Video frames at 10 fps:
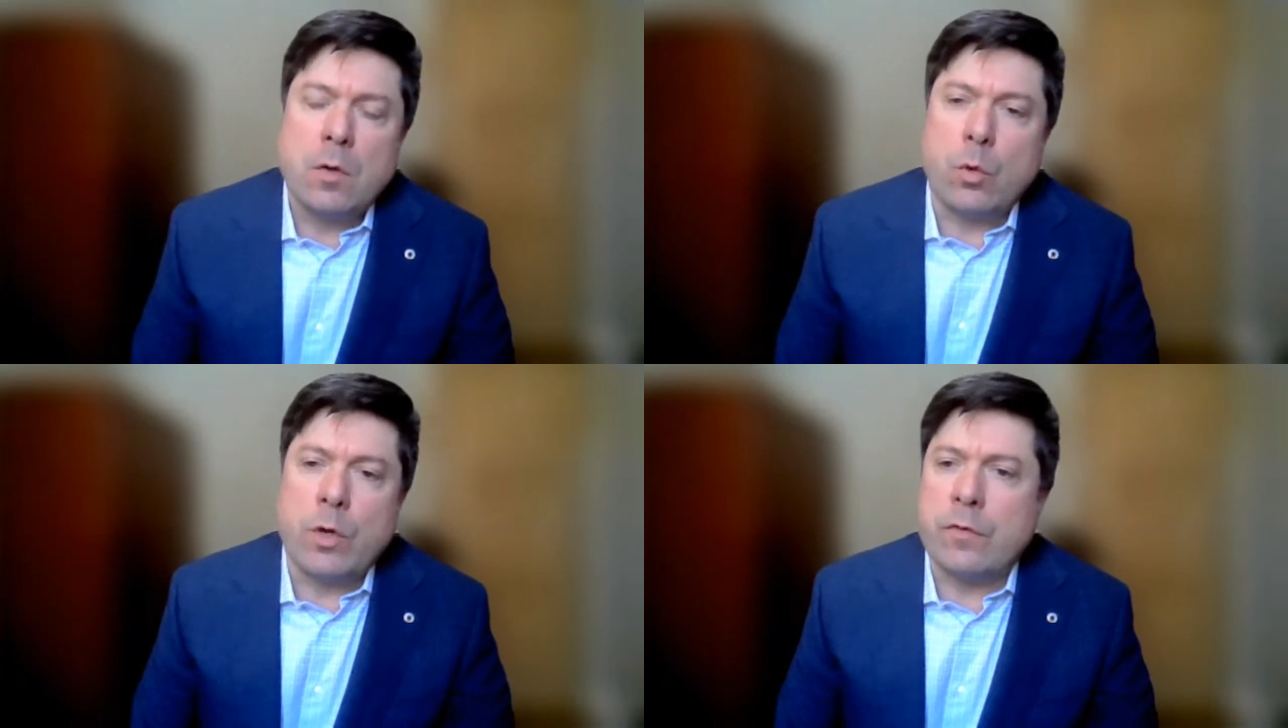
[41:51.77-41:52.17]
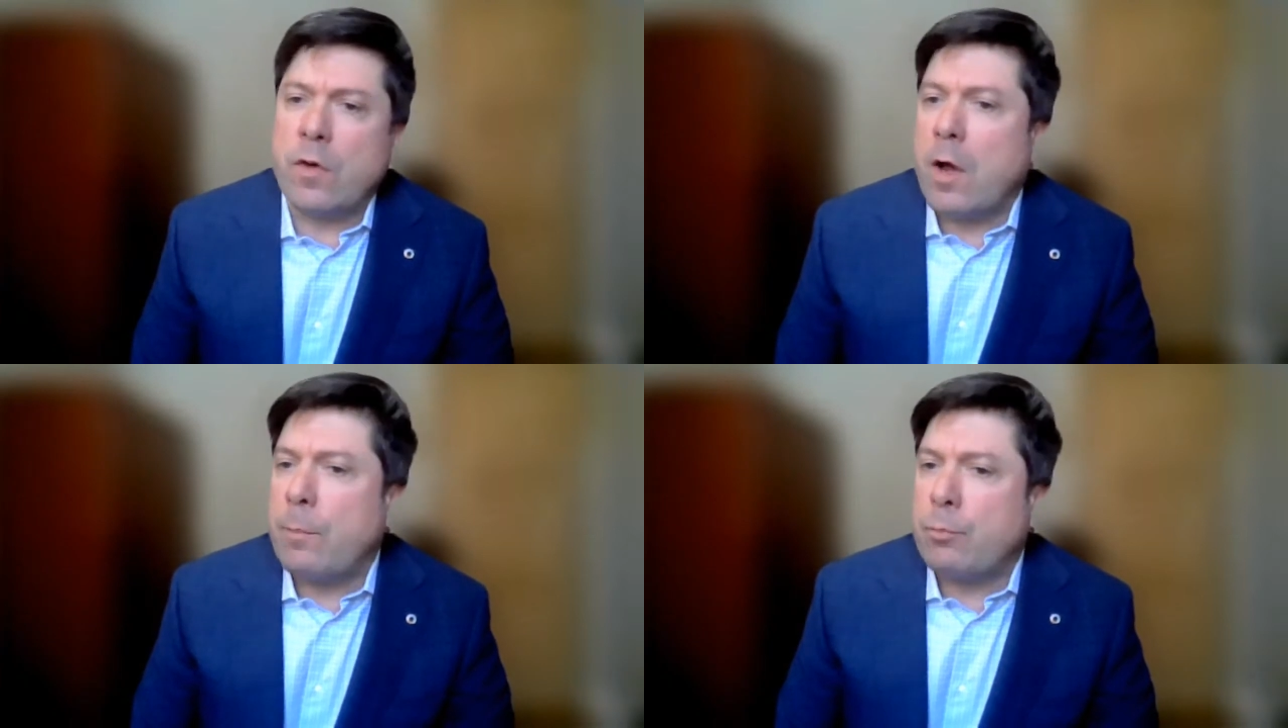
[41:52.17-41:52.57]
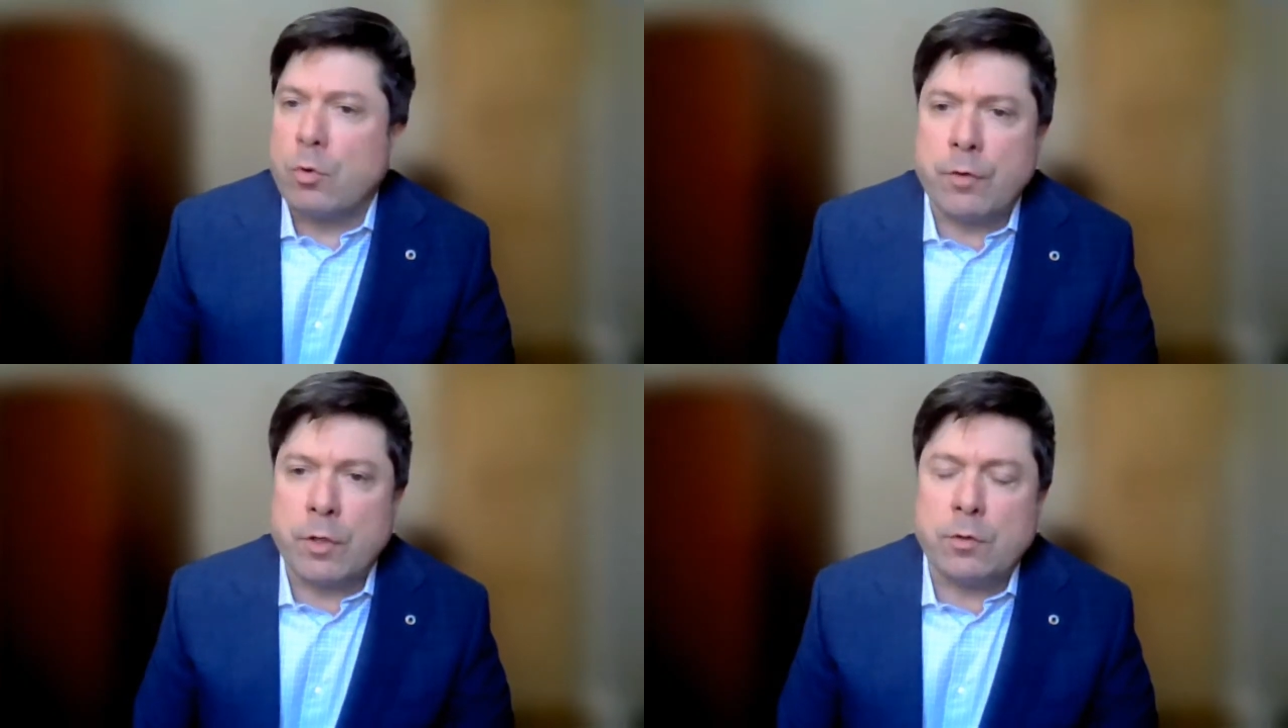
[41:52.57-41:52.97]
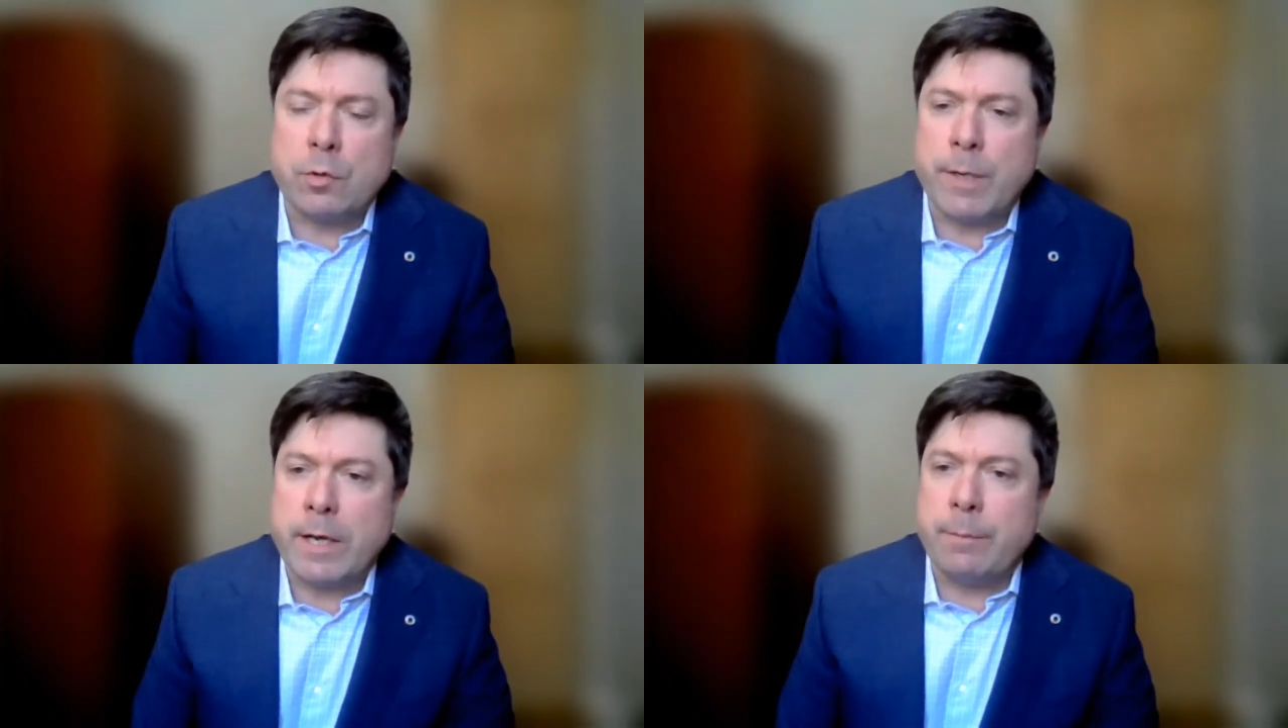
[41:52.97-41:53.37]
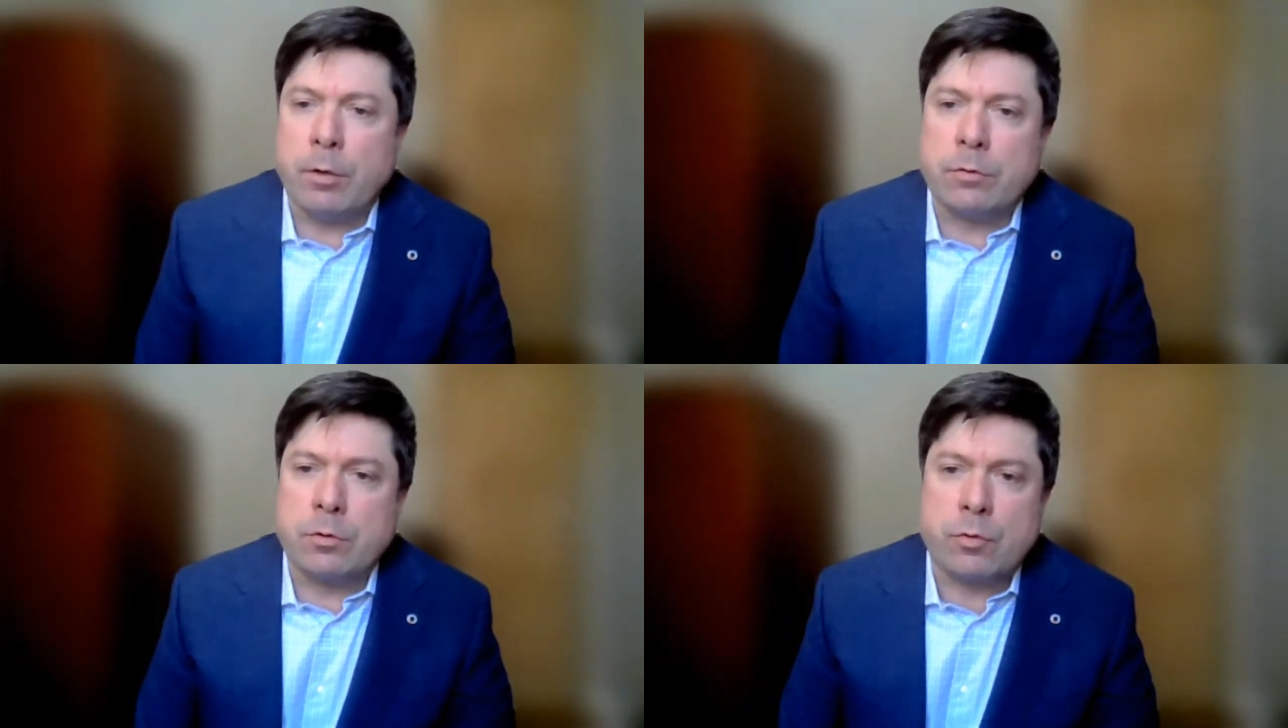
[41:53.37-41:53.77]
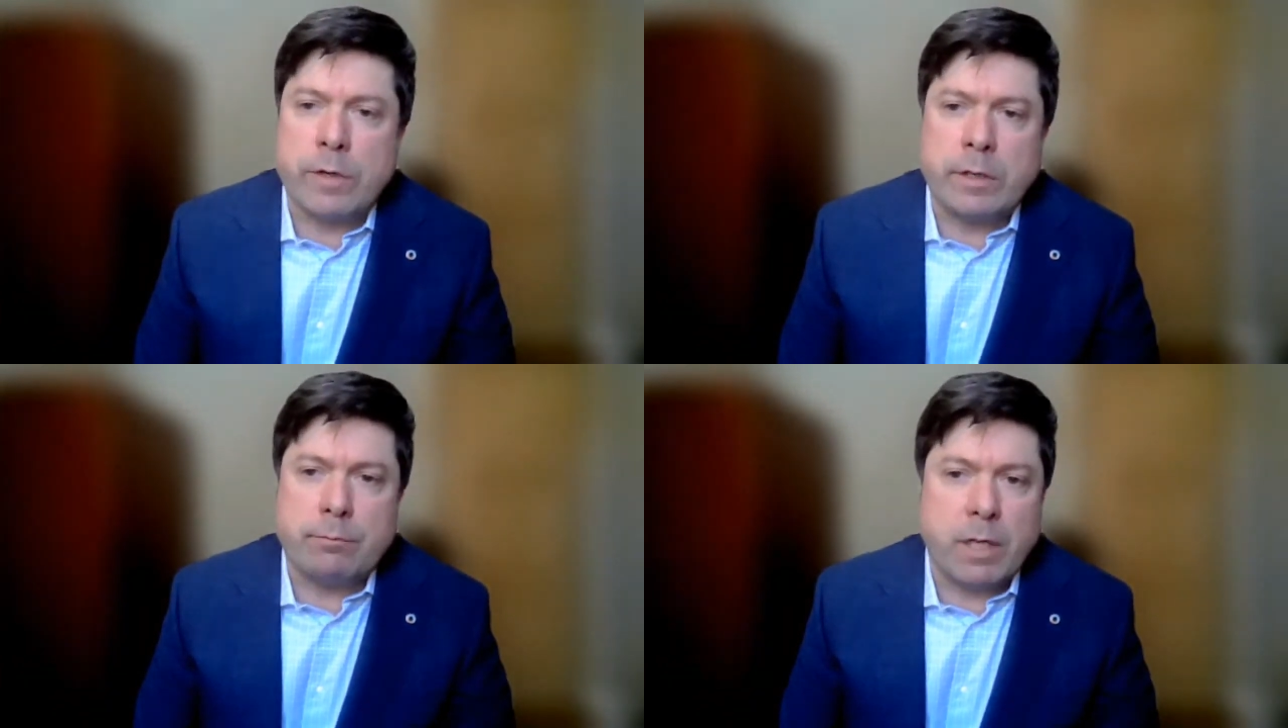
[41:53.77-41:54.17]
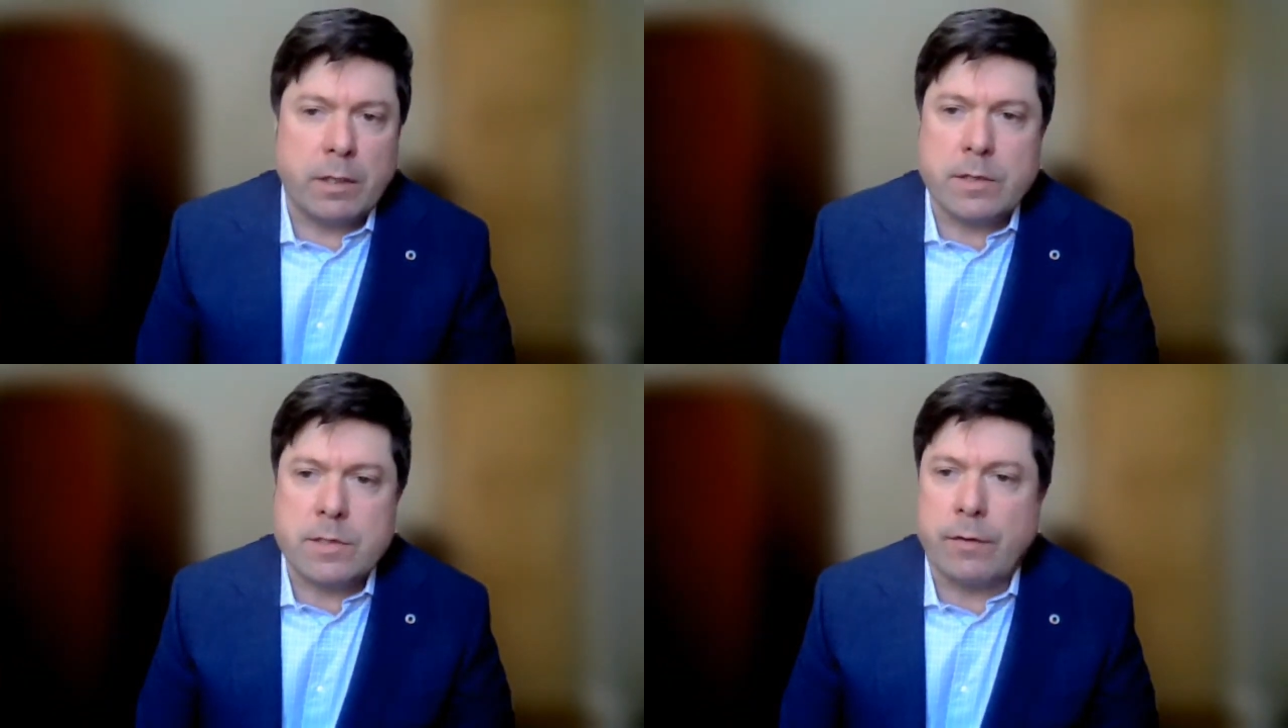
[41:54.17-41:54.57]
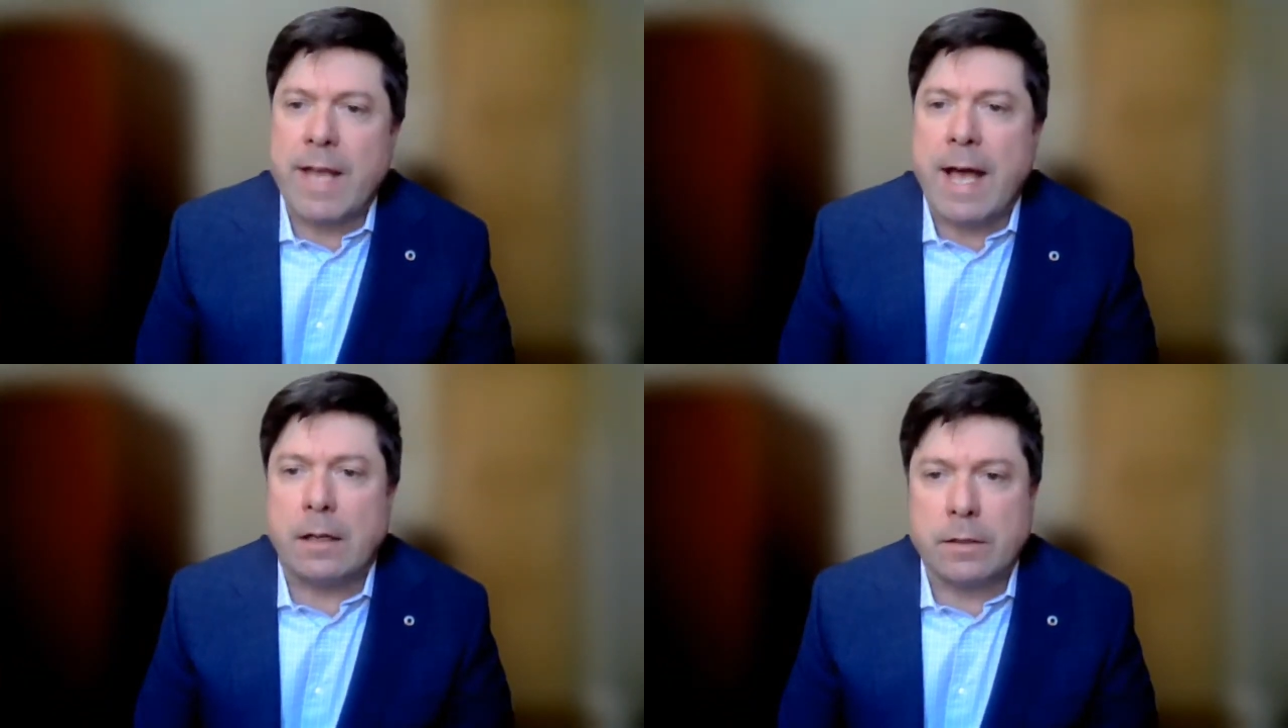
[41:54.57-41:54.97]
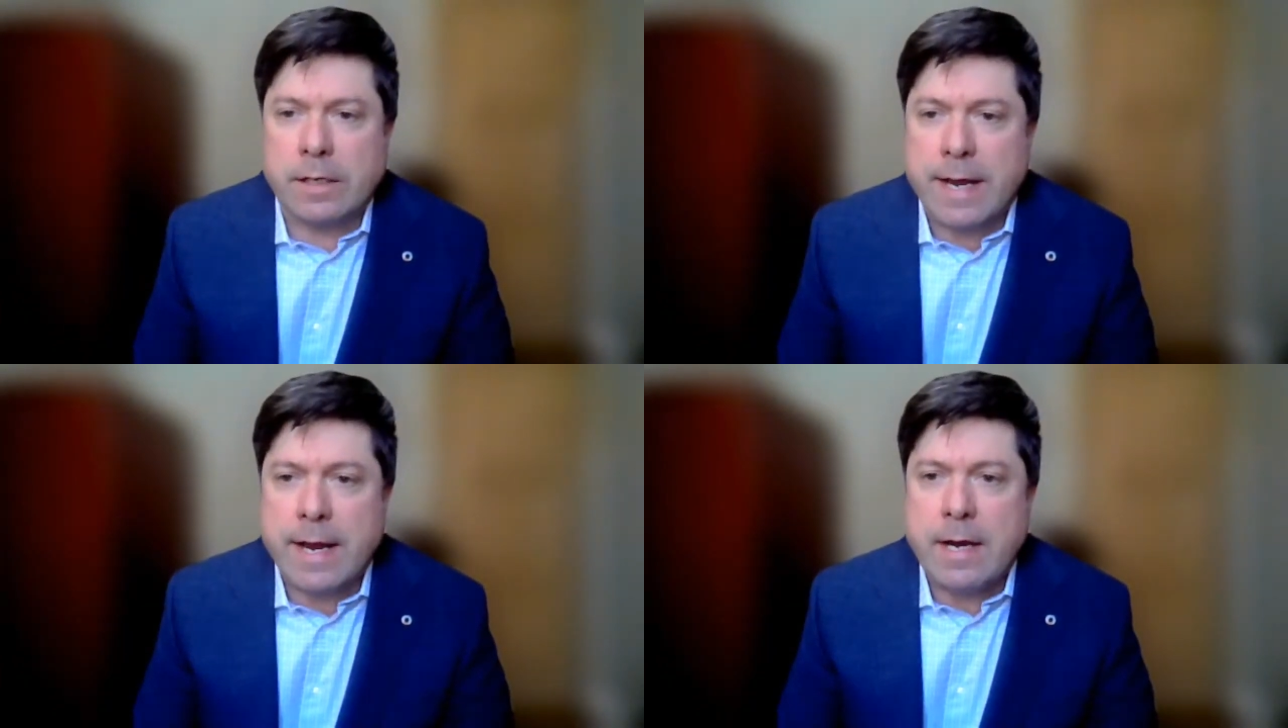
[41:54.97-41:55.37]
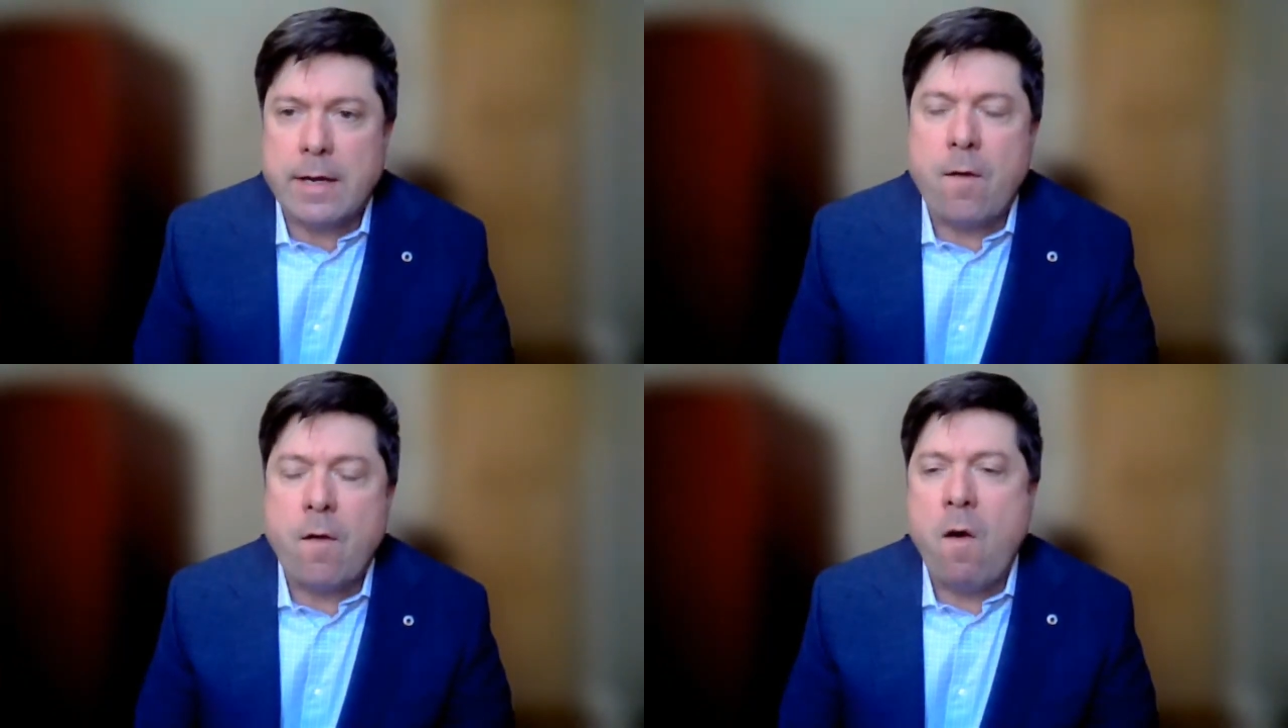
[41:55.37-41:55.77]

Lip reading: We've proven to be able to treat millions of gallons a day.